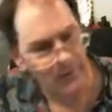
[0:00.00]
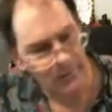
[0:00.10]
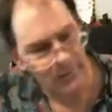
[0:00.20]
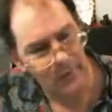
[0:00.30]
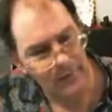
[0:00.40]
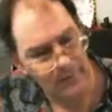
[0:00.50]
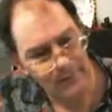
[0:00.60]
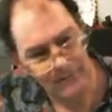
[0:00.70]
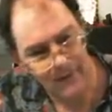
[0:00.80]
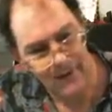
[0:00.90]
coin.
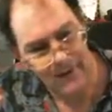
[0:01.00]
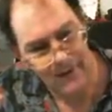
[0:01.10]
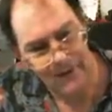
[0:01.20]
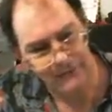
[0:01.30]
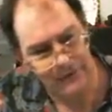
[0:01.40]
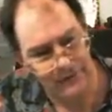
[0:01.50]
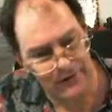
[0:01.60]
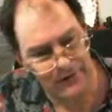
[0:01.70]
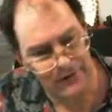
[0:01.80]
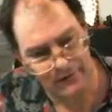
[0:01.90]
SJ sent a
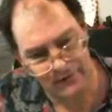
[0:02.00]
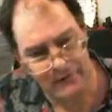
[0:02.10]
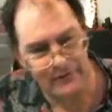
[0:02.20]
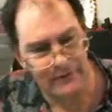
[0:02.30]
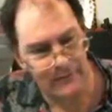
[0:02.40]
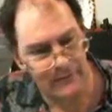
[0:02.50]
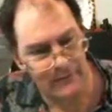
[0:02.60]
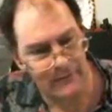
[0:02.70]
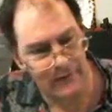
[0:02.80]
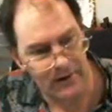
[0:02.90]
bunch of these in. We've been
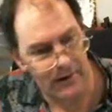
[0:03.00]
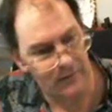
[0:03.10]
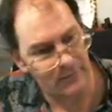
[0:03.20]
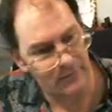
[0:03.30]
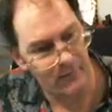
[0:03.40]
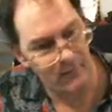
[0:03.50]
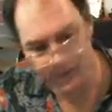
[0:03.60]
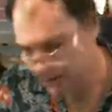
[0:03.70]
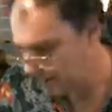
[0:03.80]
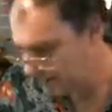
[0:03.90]
putting it out. Now we got a
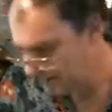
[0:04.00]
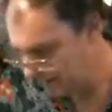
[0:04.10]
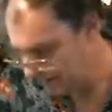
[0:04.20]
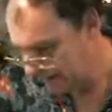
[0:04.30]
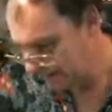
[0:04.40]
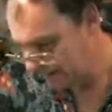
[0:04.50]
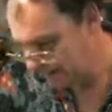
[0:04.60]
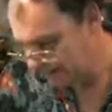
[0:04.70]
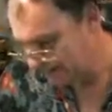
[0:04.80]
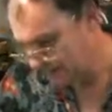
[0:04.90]
Kennedy to add to
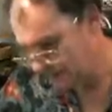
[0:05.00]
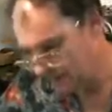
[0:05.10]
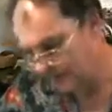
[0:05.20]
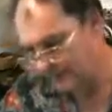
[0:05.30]
that stack.